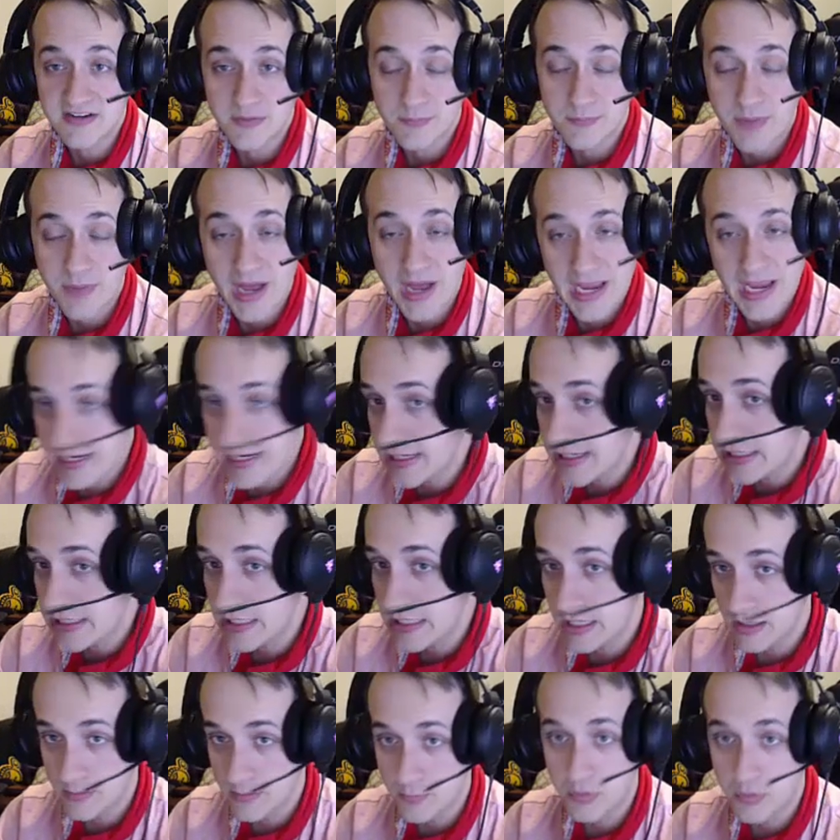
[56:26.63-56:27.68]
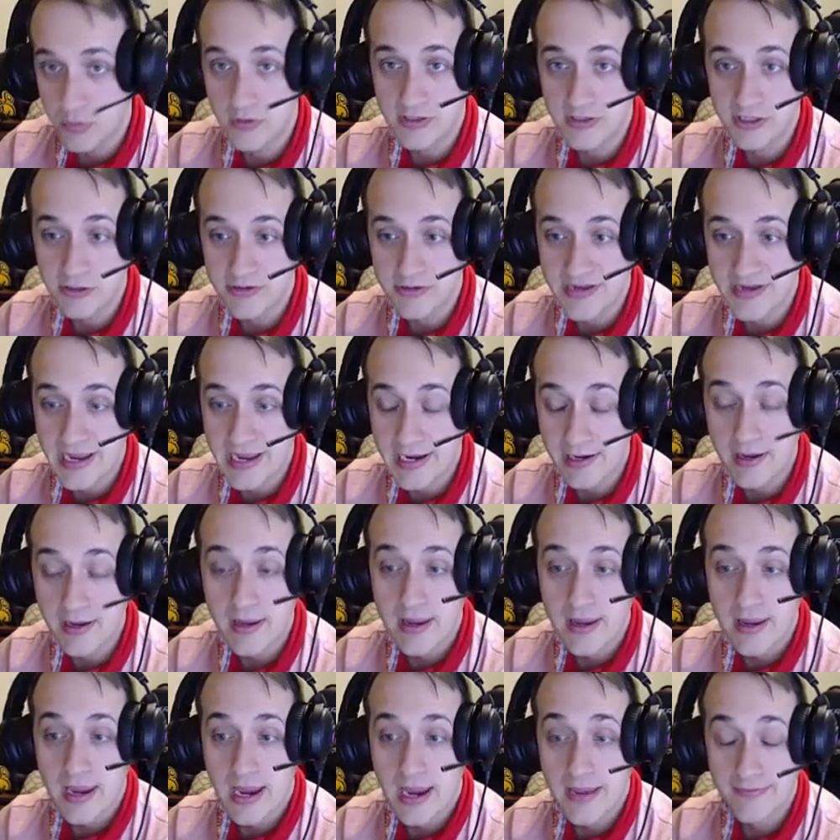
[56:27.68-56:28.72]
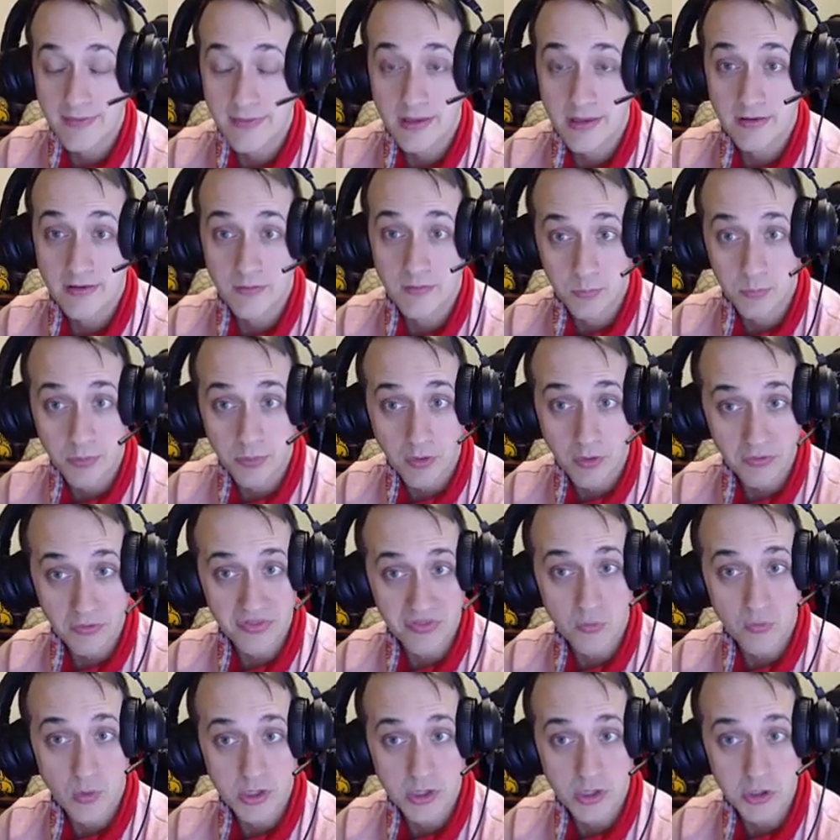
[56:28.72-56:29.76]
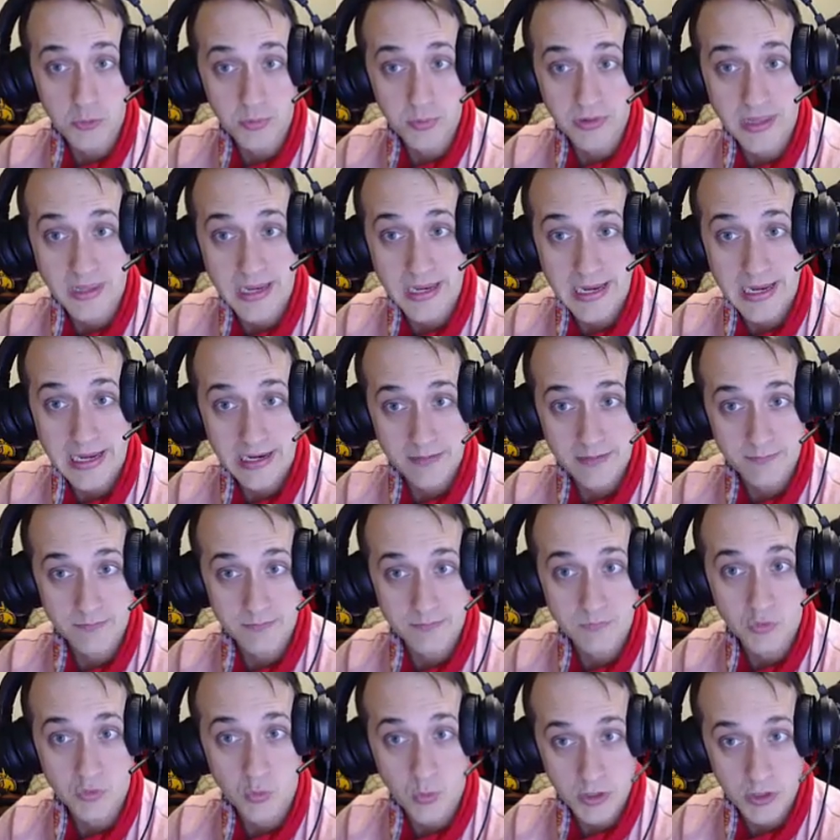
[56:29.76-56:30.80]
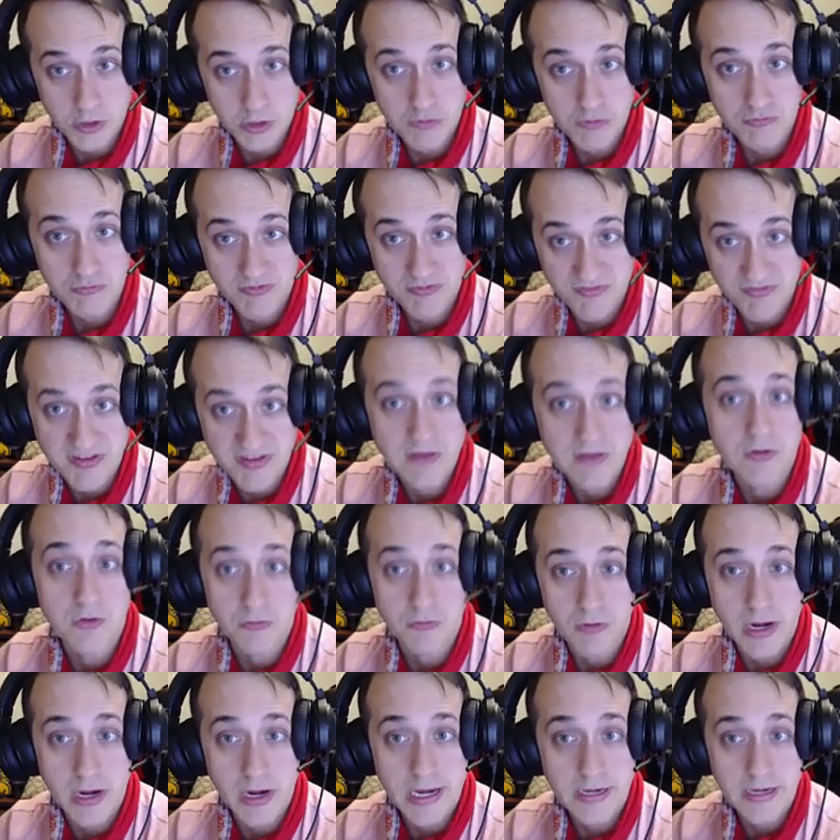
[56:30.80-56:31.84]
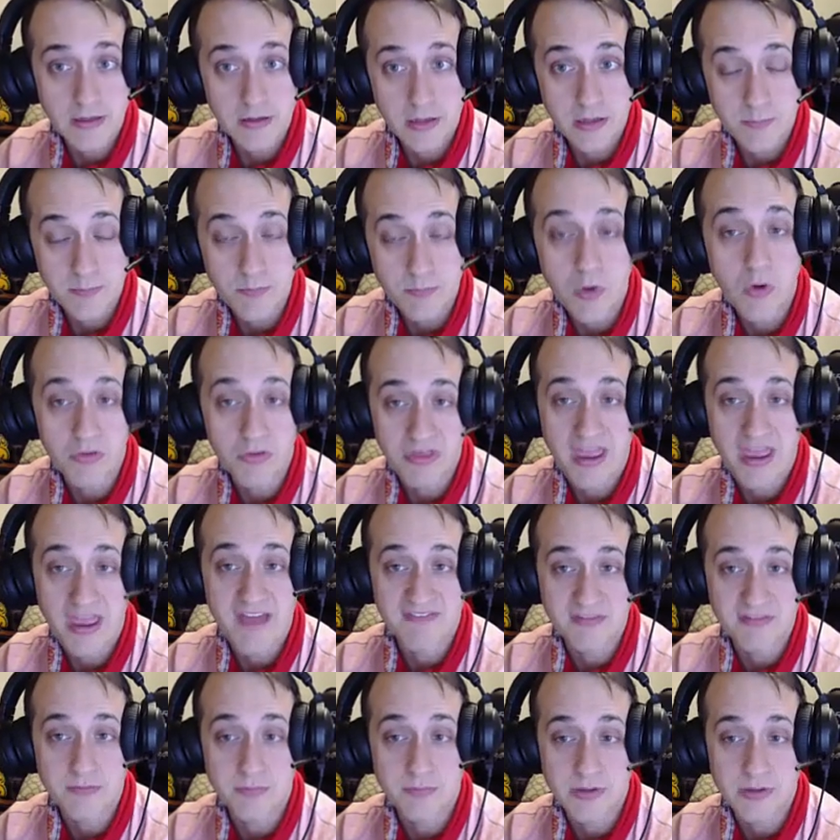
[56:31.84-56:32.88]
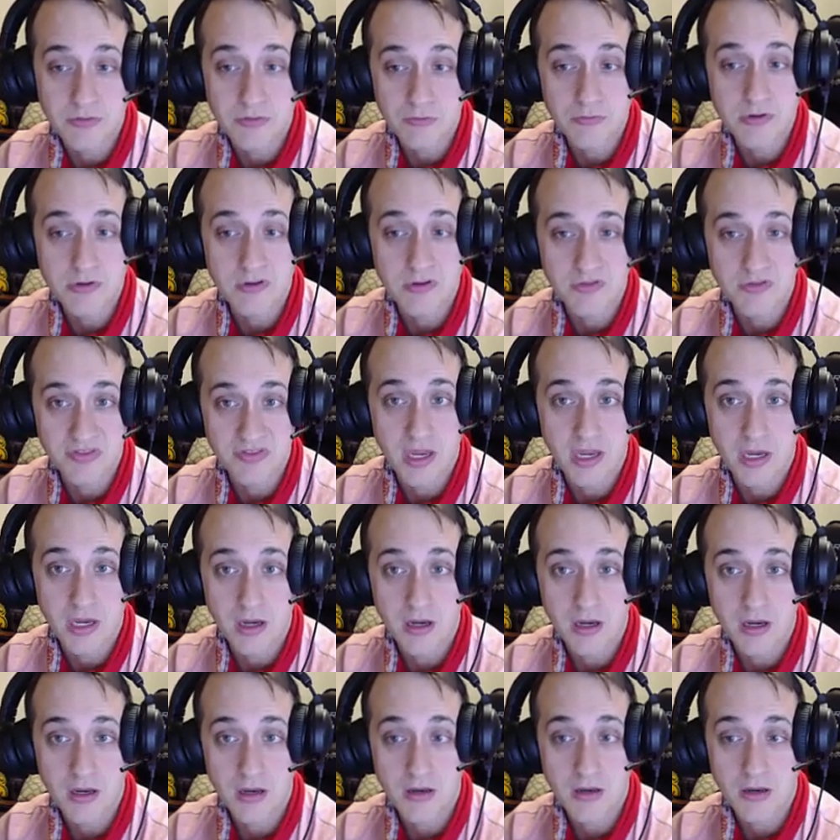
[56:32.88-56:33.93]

You needed to buy it. You needed to put it in your deck, and then both the one you play and the one you reveal, right? They both have to be the real thing.